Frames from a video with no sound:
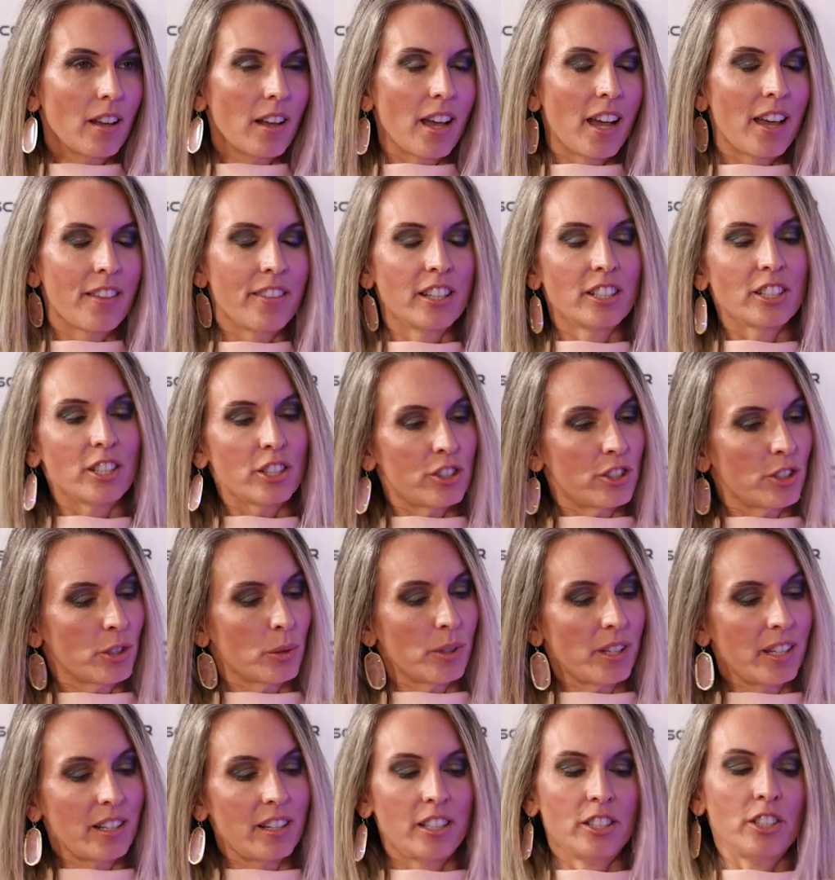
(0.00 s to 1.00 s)
And then you
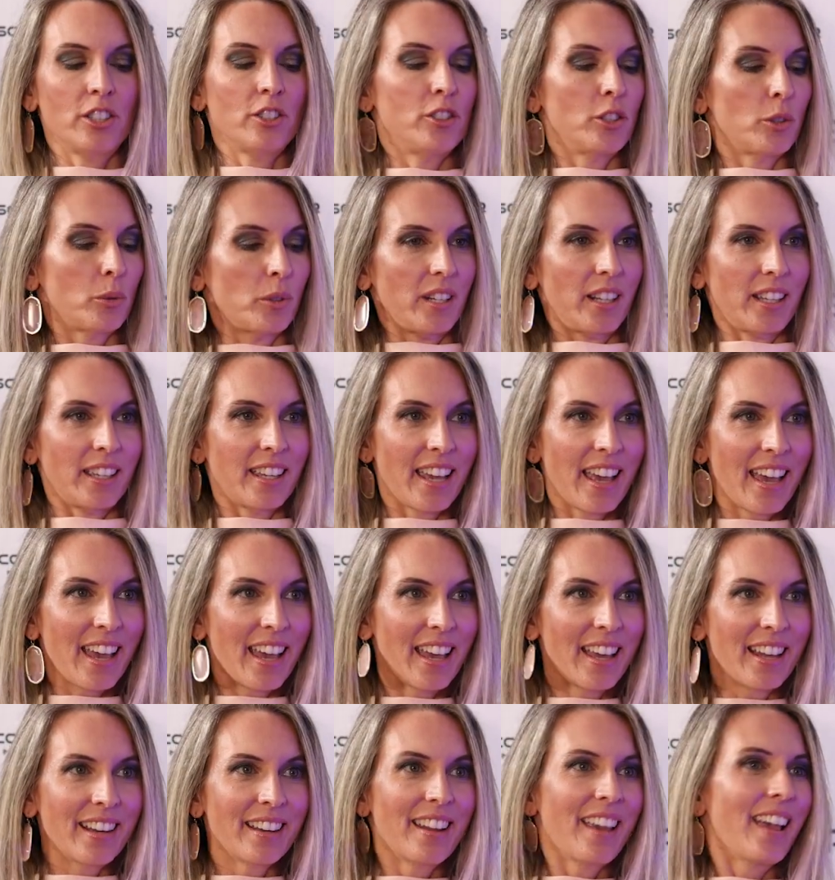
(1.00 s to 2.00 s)
do it and you do it
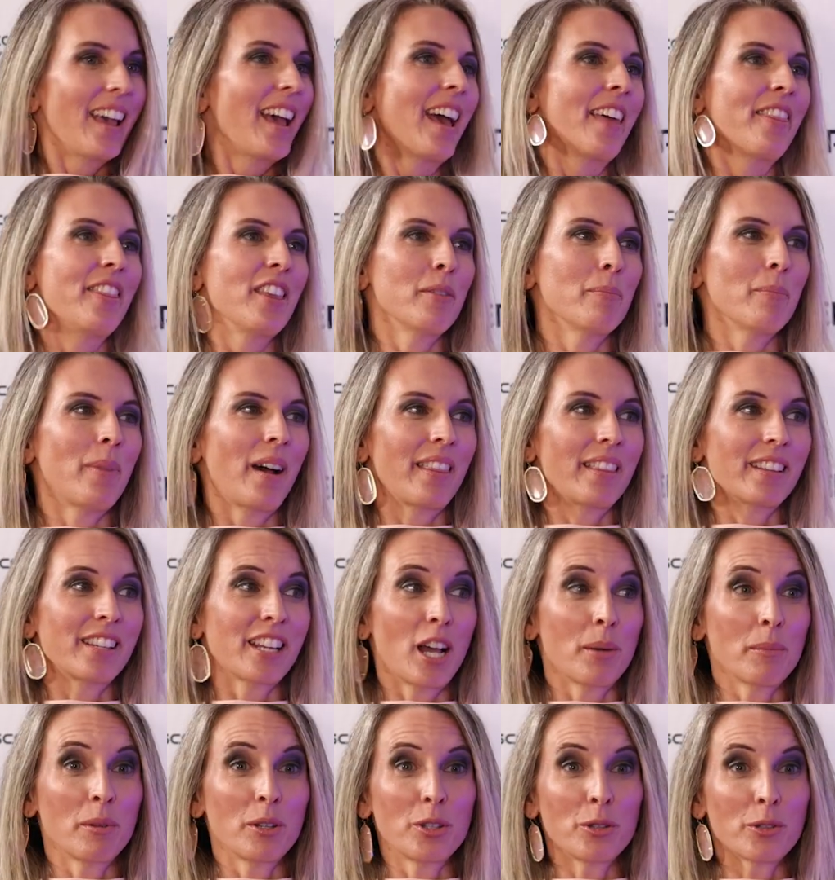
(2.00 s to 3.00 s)
again. And then by the
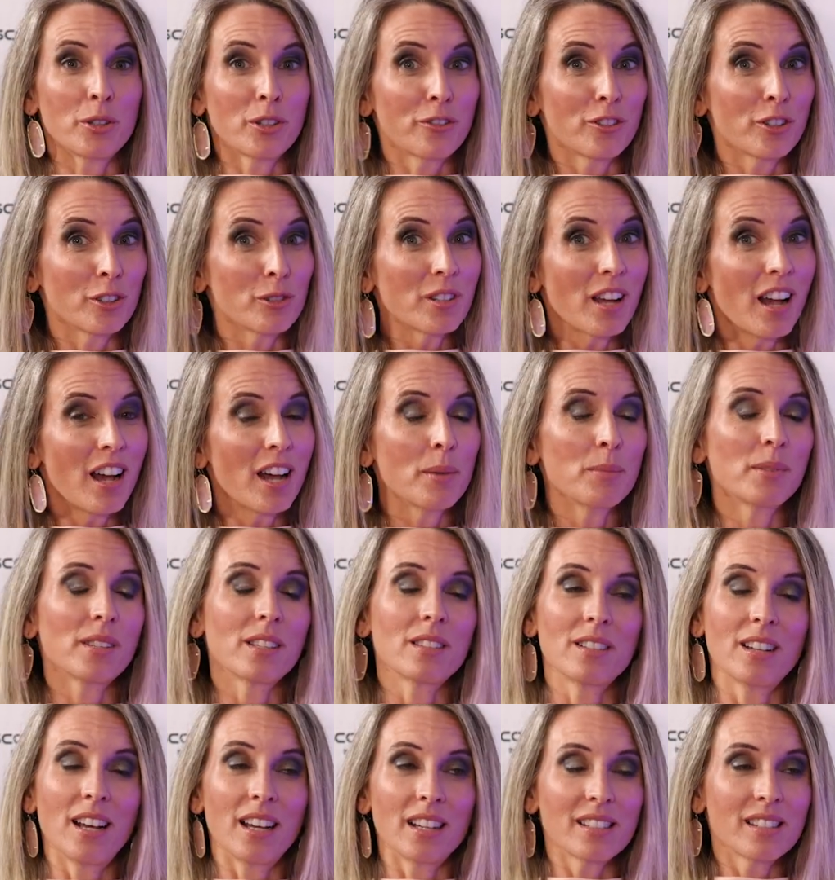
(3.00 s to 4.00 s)
time you do it a few times,
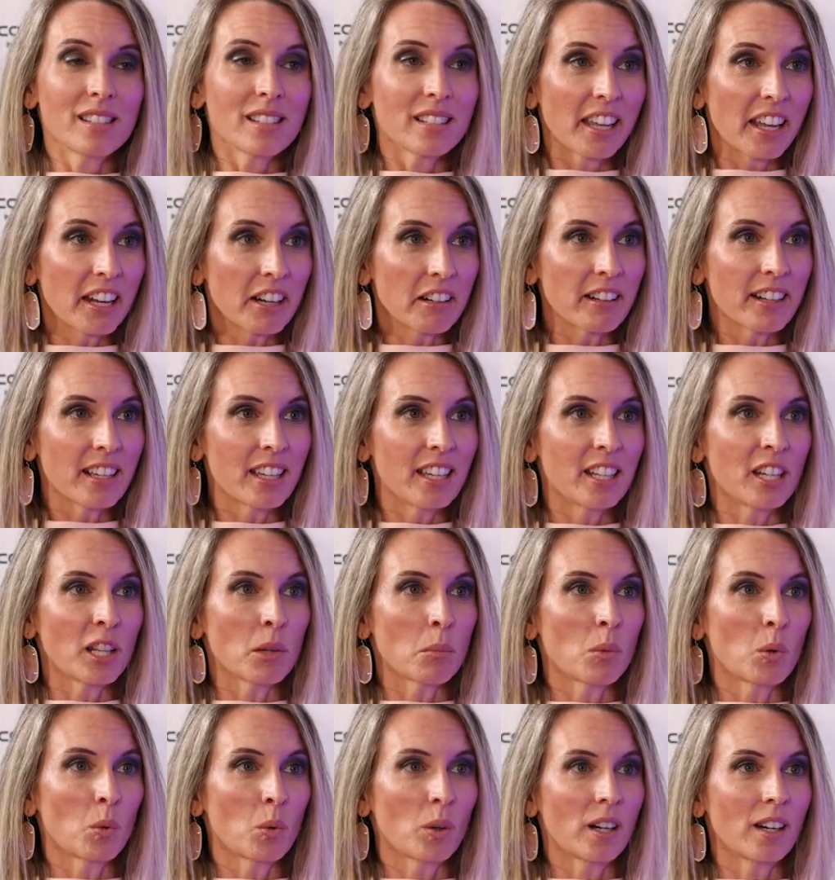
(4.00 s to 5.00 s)
it's not as scary
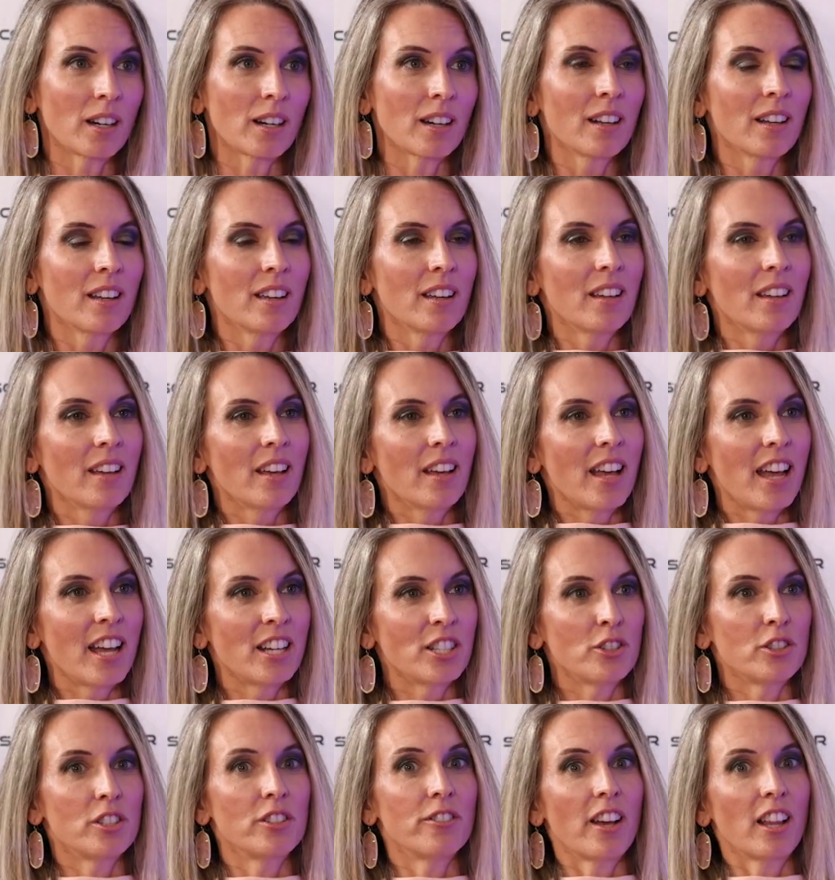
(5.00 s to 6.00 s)
anymore.
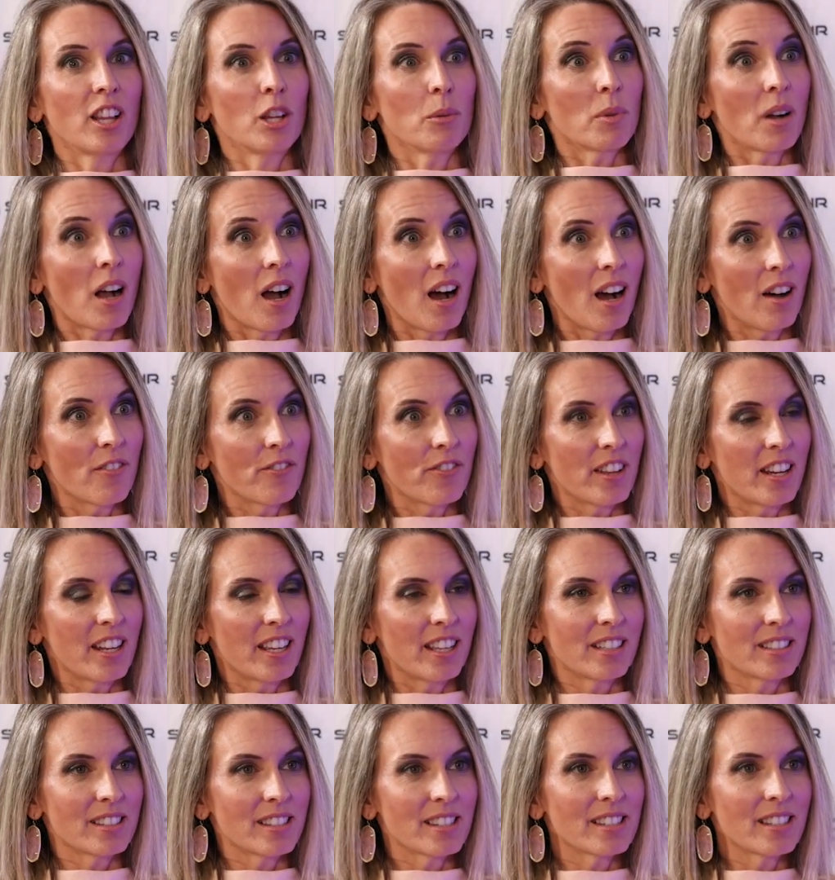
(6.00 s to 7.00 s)
And you develop
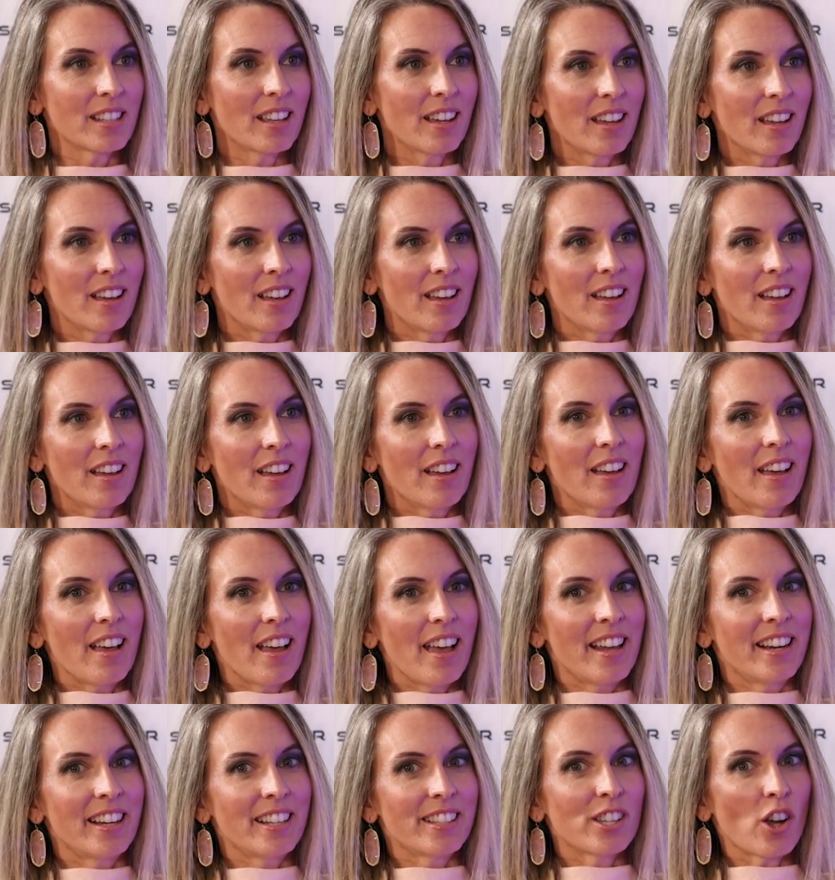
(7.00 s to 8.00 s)
confidence.
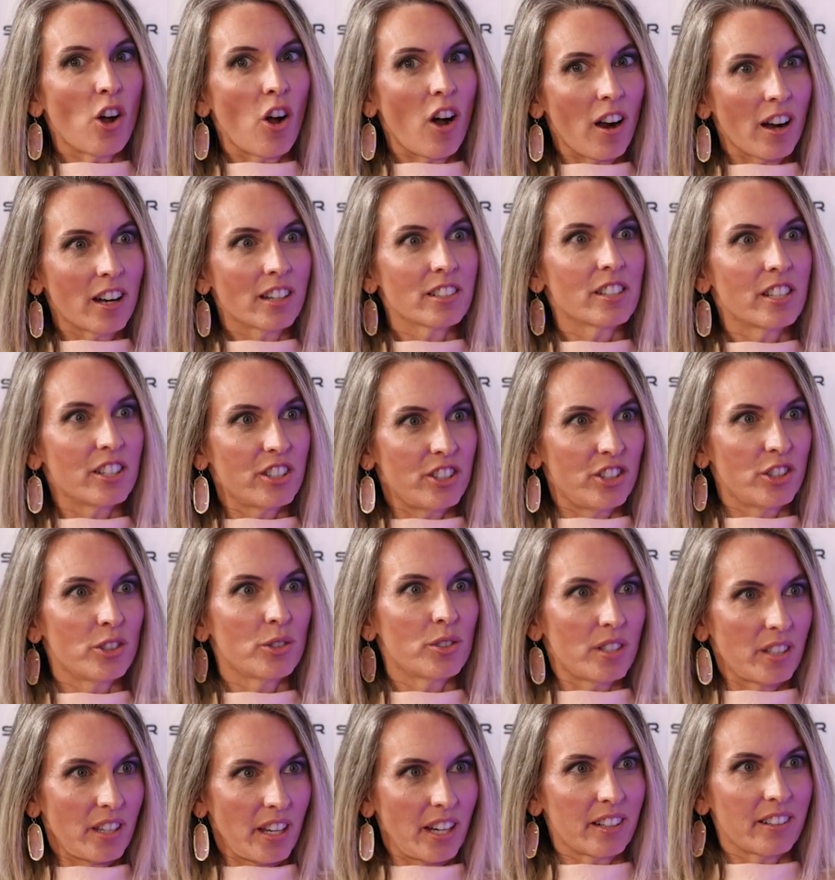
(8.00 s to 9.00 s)
And it's hard to do
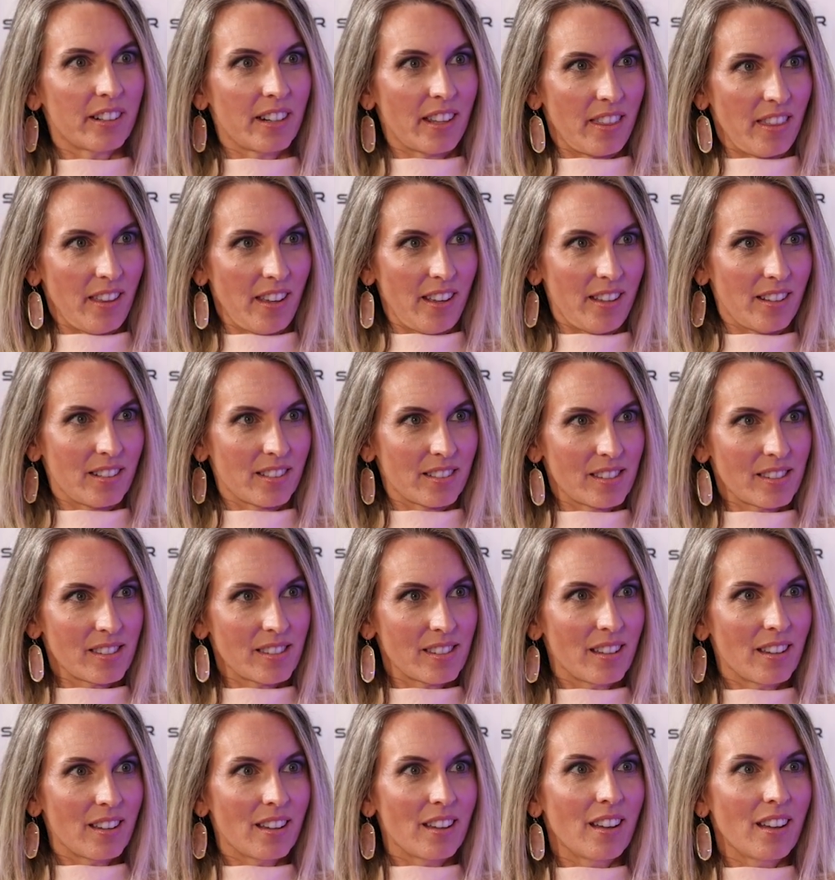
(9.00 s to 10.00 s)
scary things.